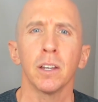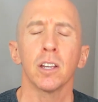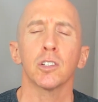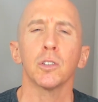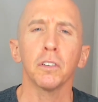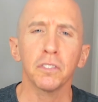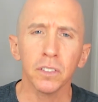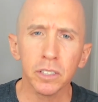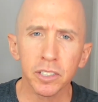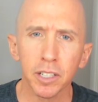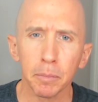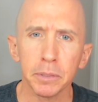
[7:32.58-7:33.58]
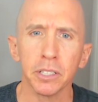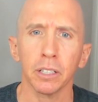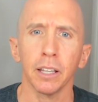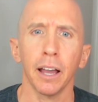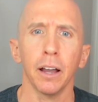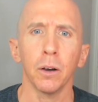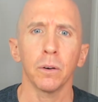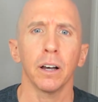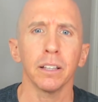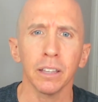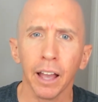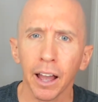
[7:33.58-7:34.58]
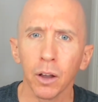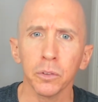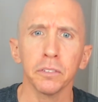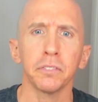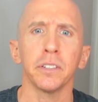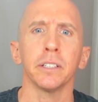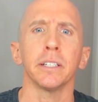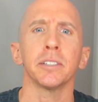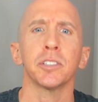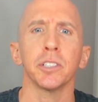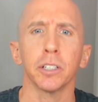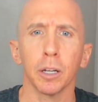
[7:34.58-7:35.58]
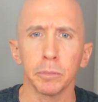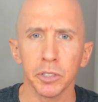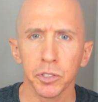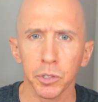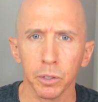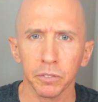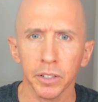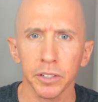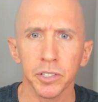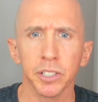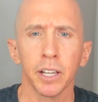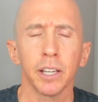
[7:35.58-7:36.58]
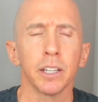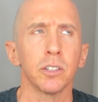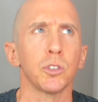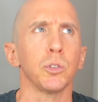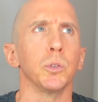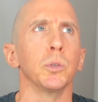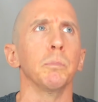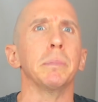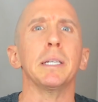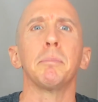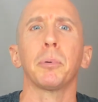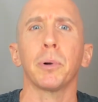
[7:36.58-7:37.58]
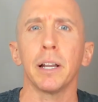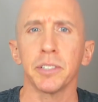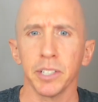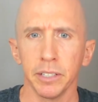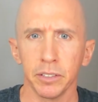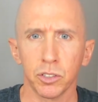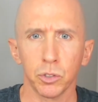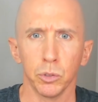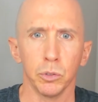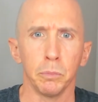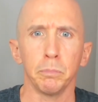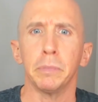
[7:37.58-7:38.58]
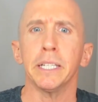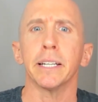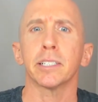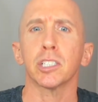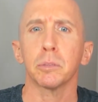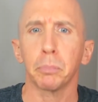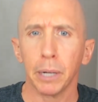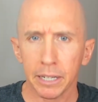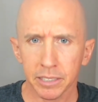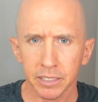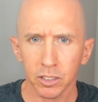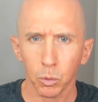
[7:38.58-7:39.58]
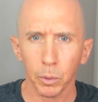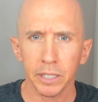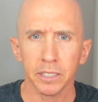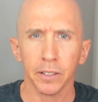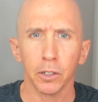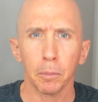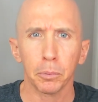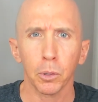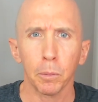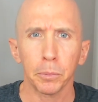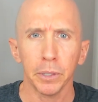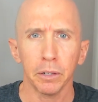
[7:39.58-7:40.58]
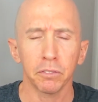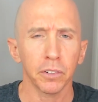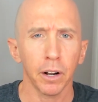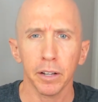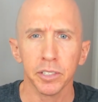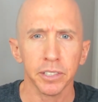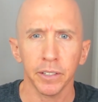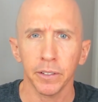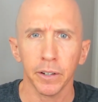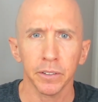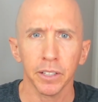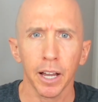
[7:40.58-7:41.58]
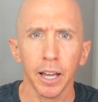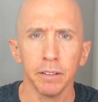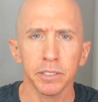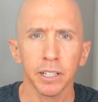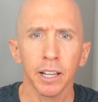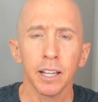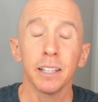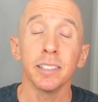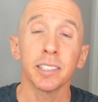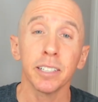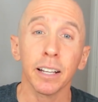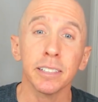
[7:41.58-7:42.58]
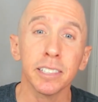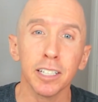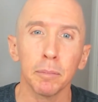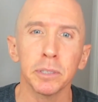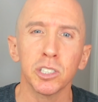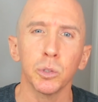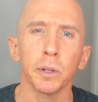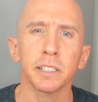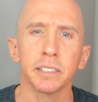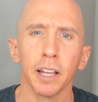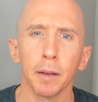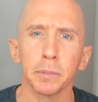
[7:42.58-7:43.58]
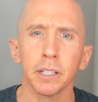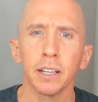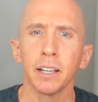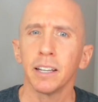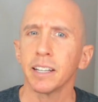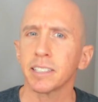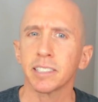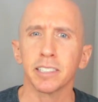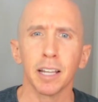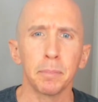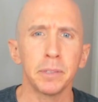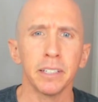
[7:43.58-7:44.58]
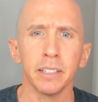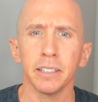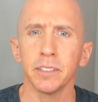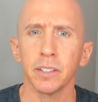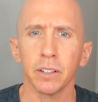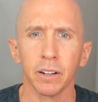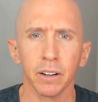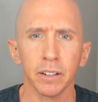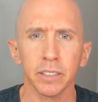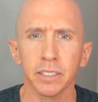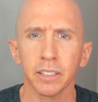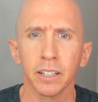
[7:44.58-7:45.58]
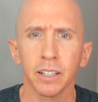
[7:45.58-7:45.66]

So the first step is allow the feelings to come to surface, to be present, to be expressed in the ways that are appropriate for us in our lives. The second step is to accept it into the heart.